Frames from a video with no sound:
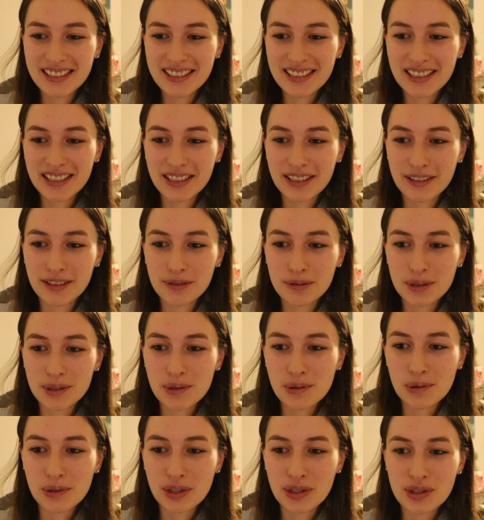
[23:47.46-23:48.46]
it was
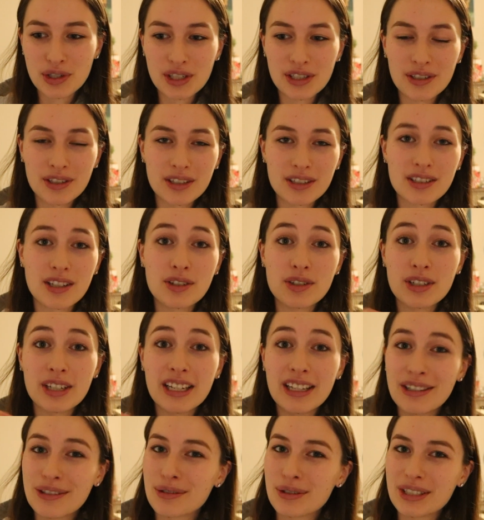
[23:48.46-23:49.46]
cool that she took such an
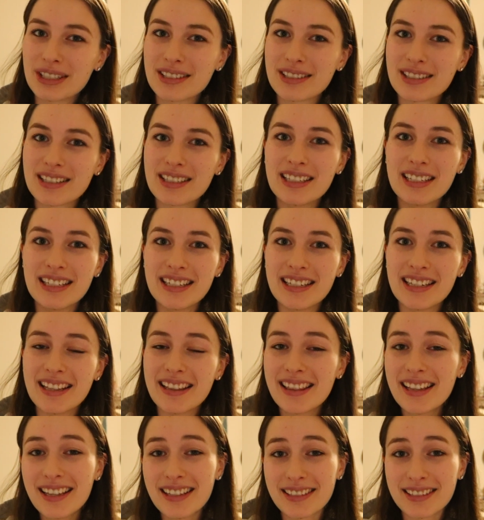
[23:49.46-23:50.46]
interest in
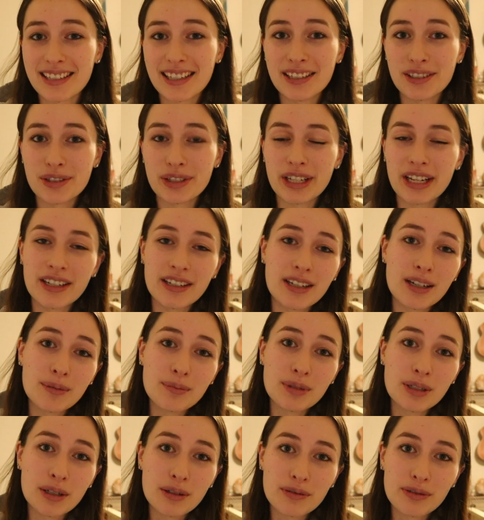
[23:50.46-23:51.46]
this, and she ended up,
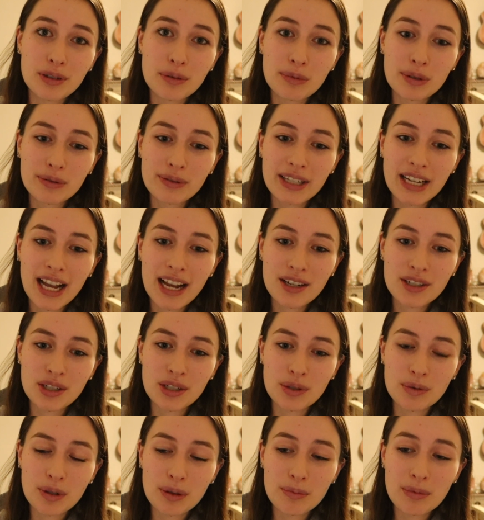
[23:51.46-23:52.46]
filming
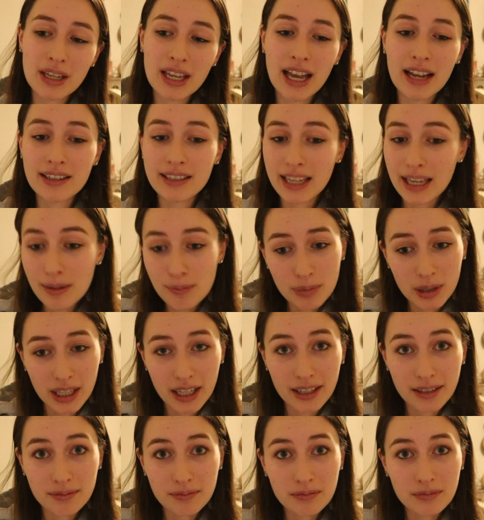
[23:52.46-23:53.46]
reactions with me and gameplay.
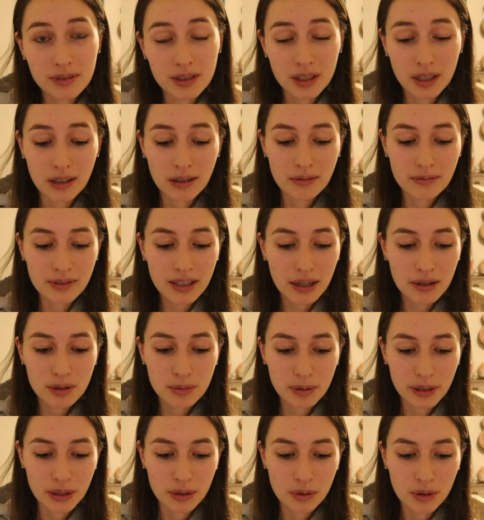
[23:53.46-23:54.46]
So that was
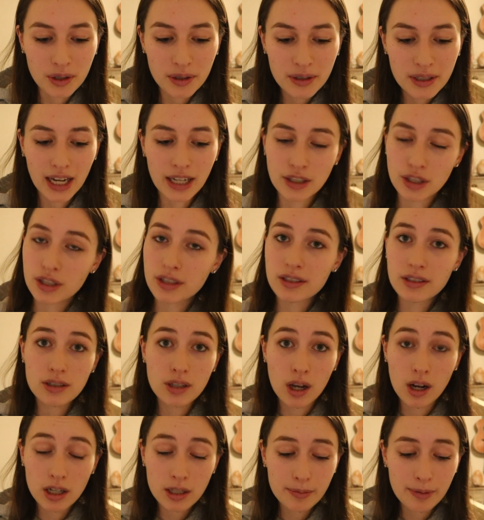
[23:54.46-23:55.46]
pretty cool. I just
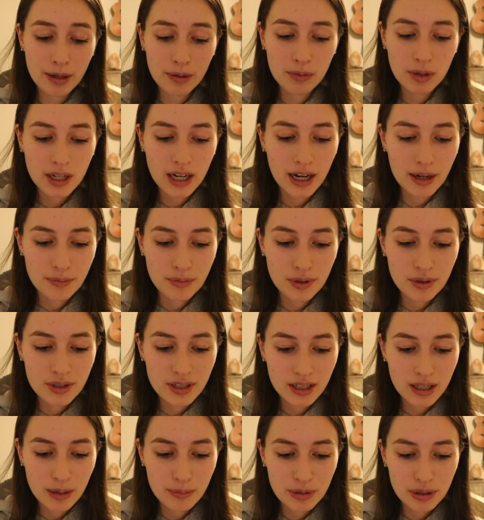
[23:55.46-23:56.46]
talked about what kind of
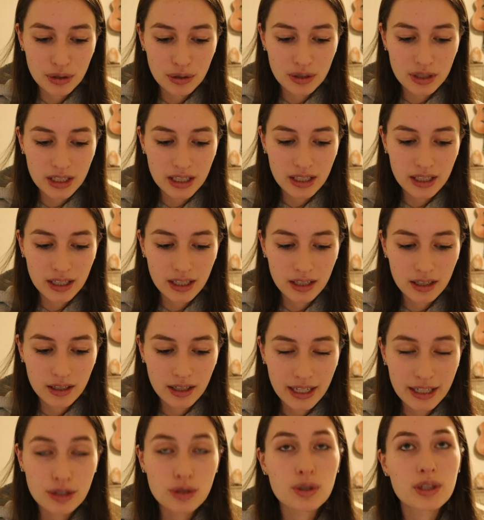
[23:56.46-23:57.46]
music I'm
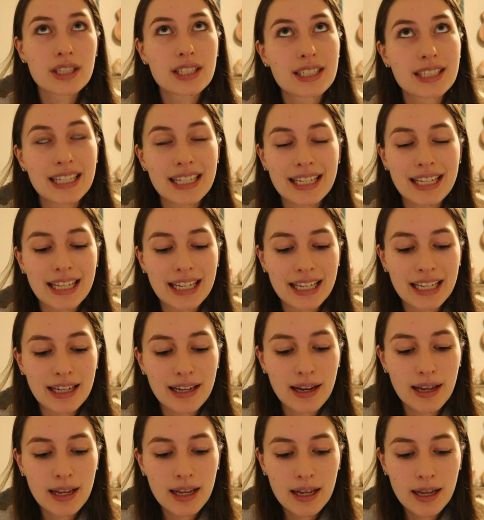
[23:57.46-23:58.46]
interested in,
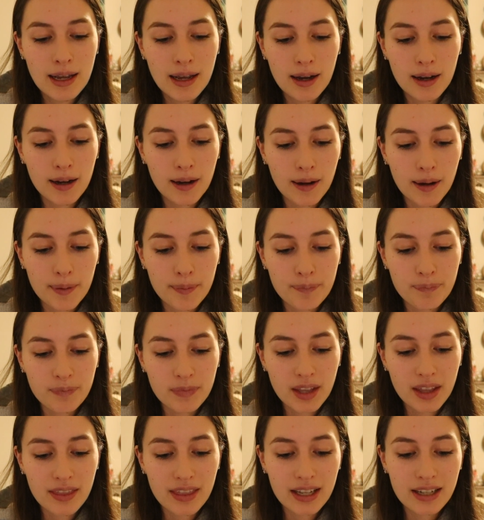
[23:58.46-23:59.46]

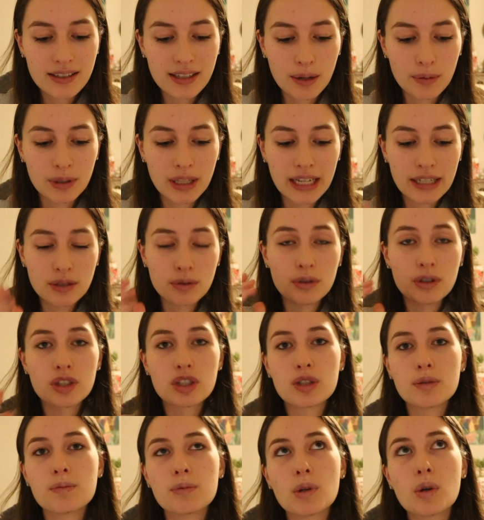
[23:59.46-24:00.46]
things I would like to
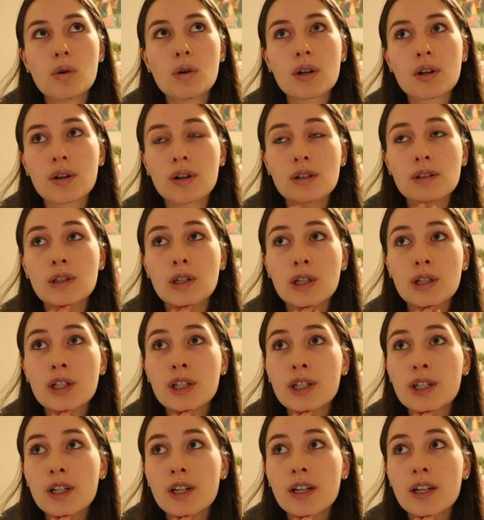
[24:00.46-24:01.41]
explore or learn.